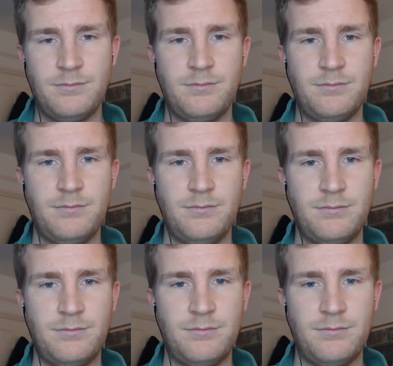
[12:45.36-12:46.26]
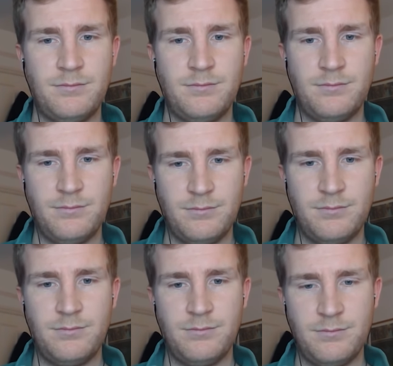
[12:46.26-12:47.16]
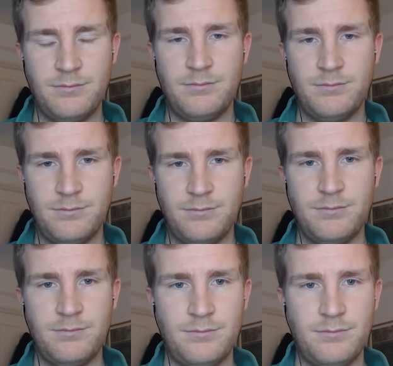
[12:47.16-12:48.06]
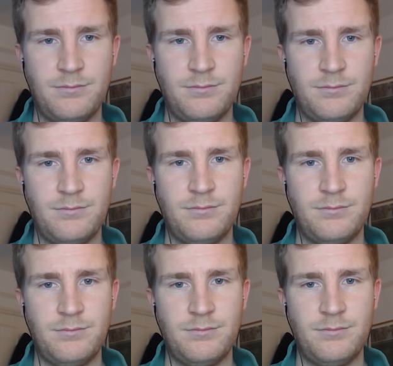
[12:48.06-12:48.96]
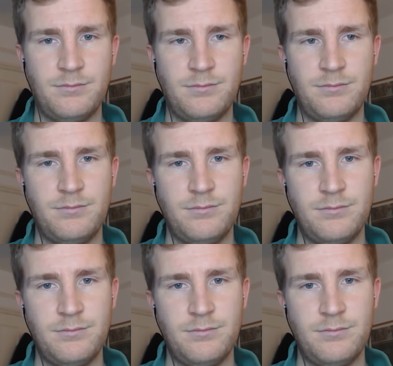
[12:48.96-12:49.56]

The person shown says nothing.